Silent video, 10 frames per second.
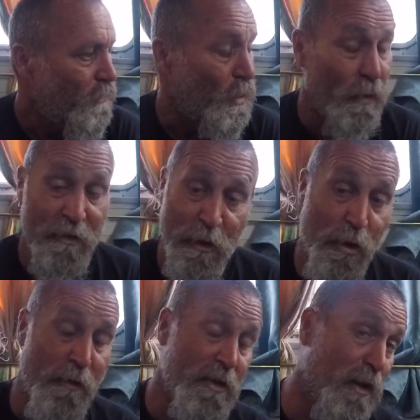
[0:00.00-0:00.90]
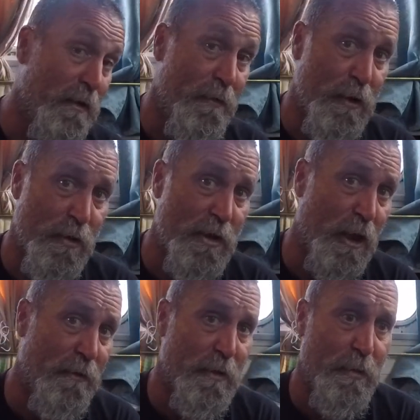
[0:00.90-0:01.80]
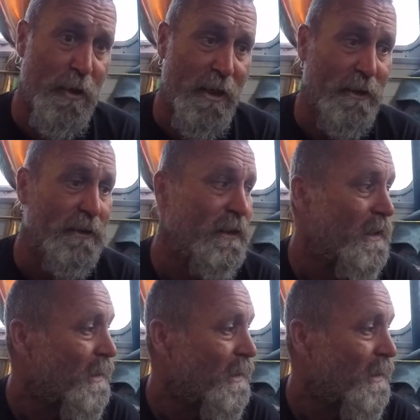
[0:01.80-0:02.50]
we've still got the solid fuel stove to put in.